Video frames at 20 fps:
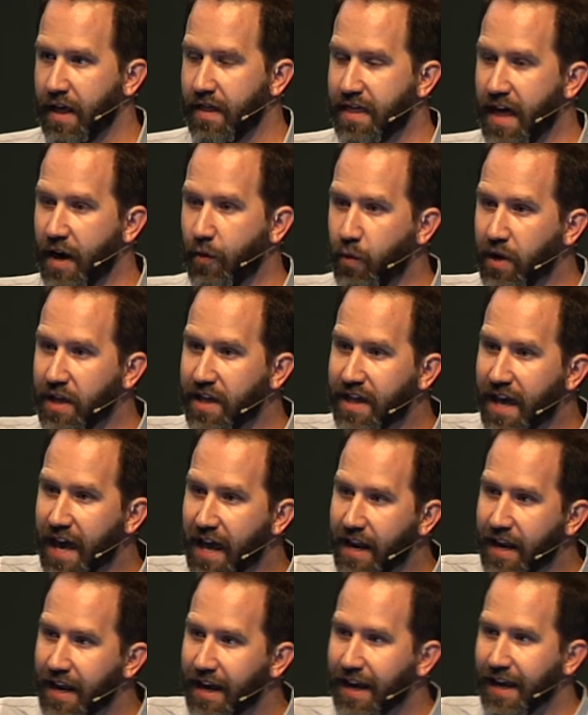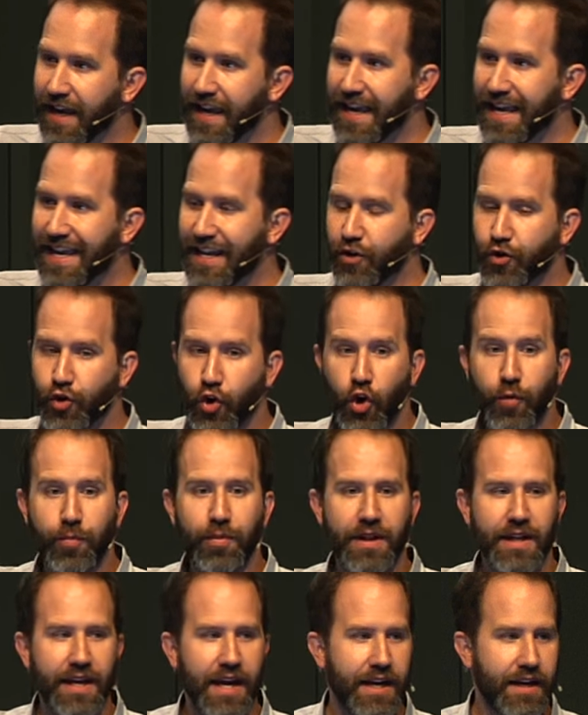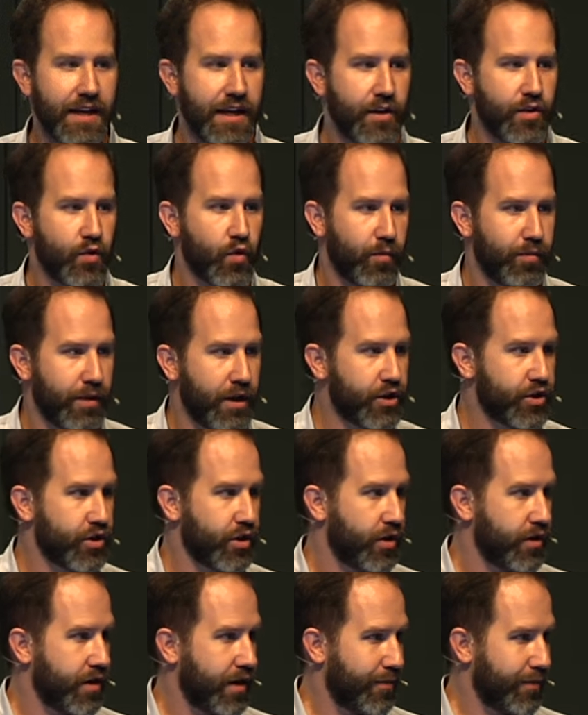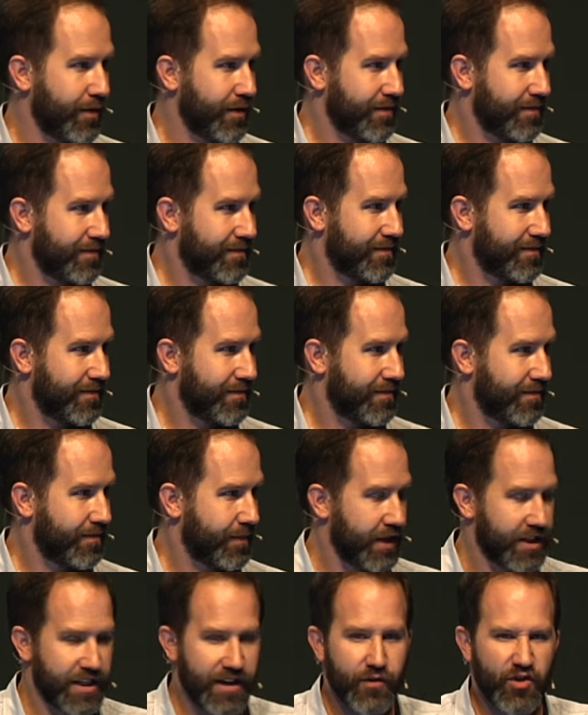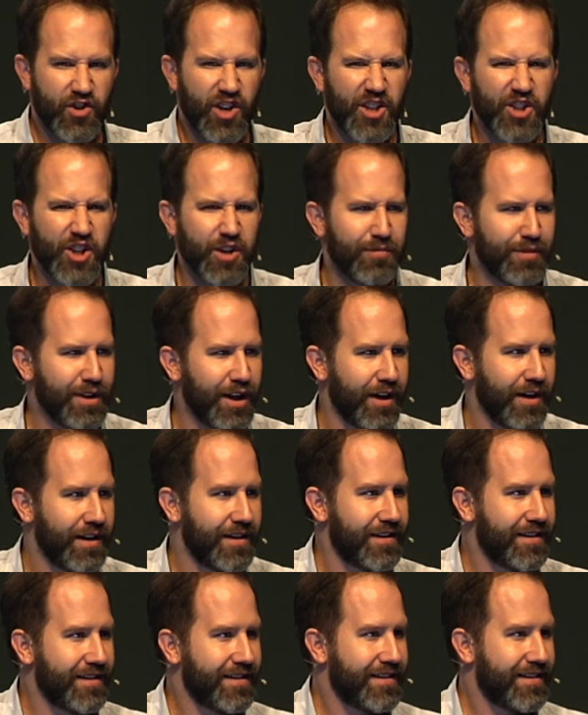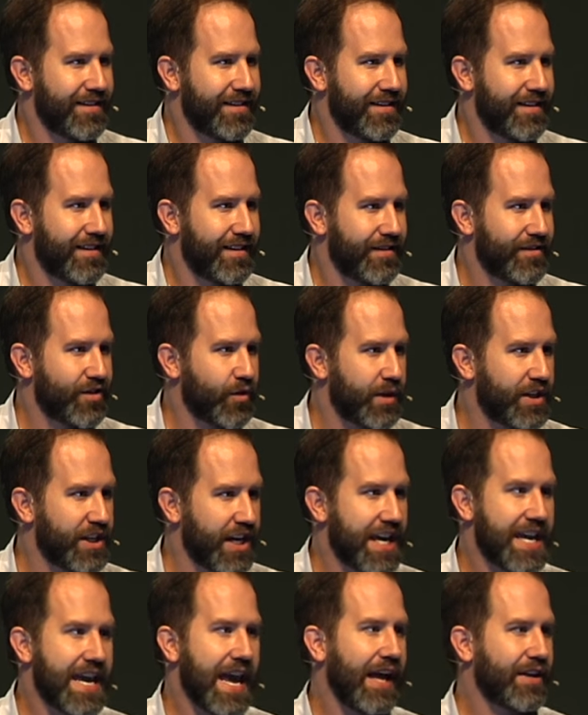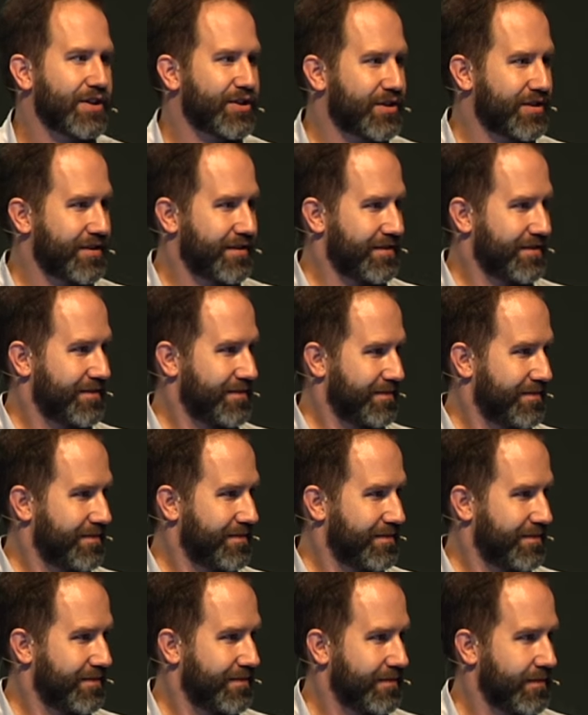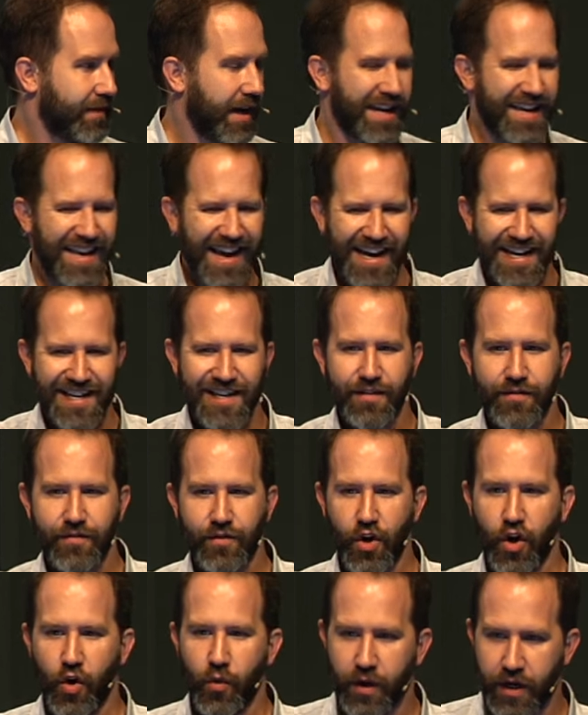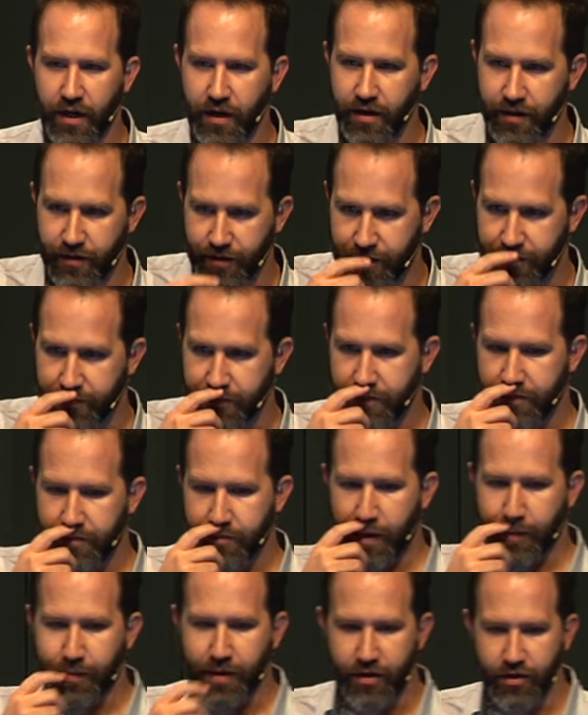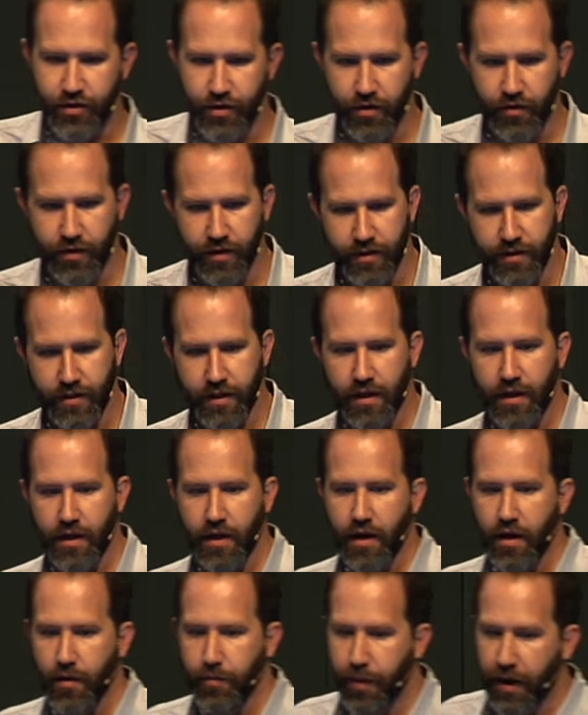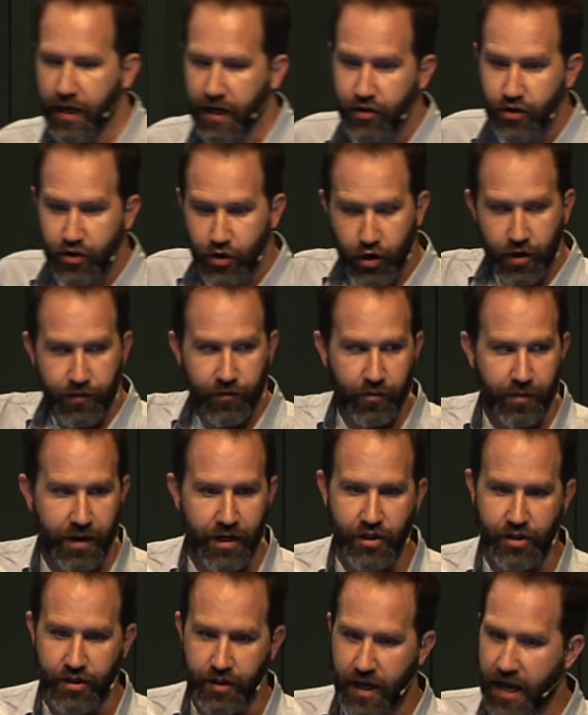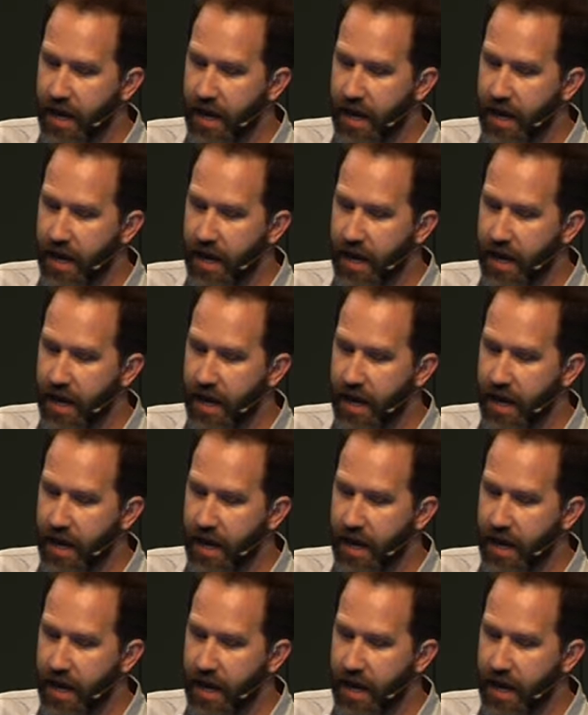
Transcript: that we then interpolate into a blood sugar number. But it's never touching blood, so it's a guess. I kind of know what it is, my blood sugar is. But it's good information.